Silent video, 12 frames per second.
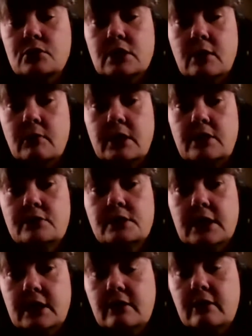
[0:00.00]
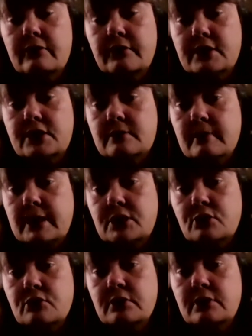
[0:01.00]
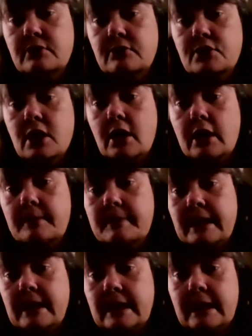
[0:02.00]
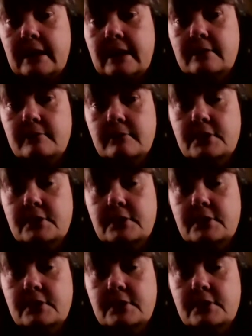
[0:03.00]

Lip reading: So we use a hero fish to make sure that there's not going to be any